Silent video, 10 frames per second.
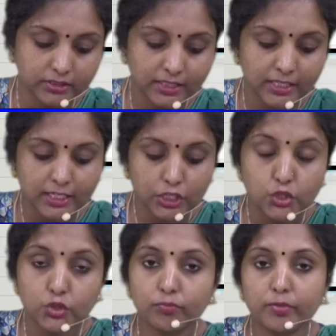the
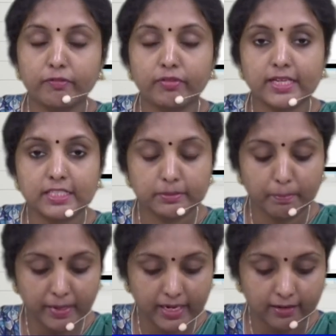superfast
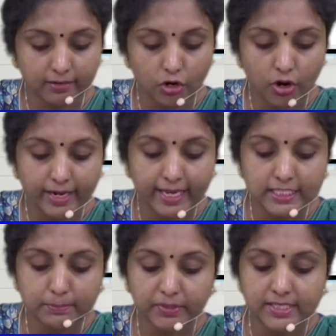mail or
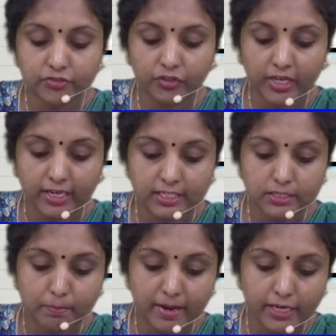express
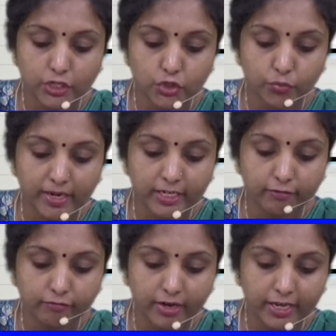trains by
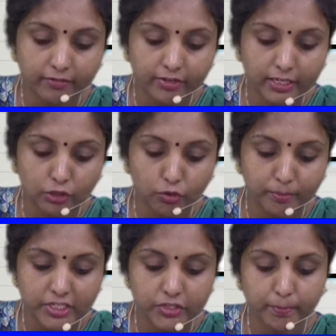25
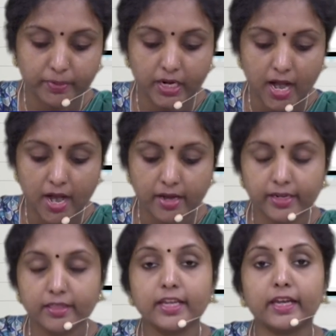km per hour
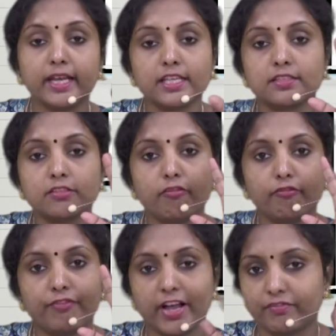in the next
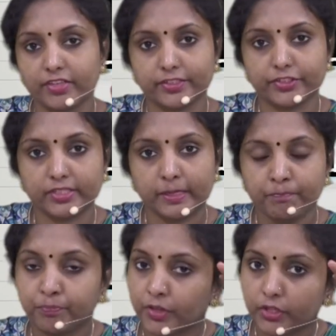5 years.
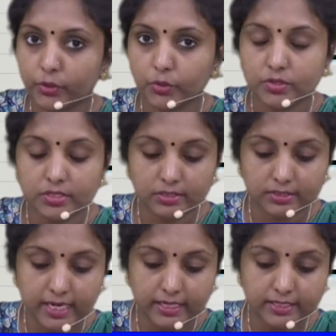So
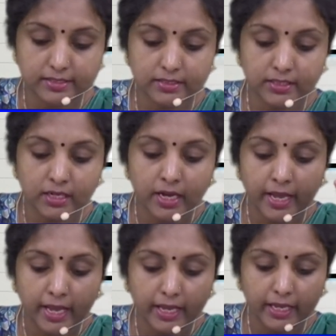that is the
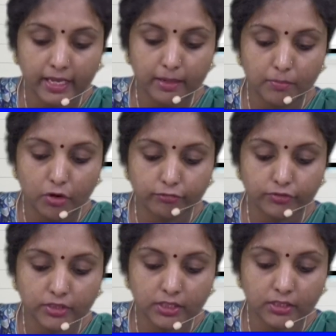aim of
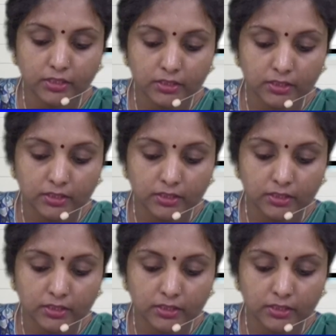the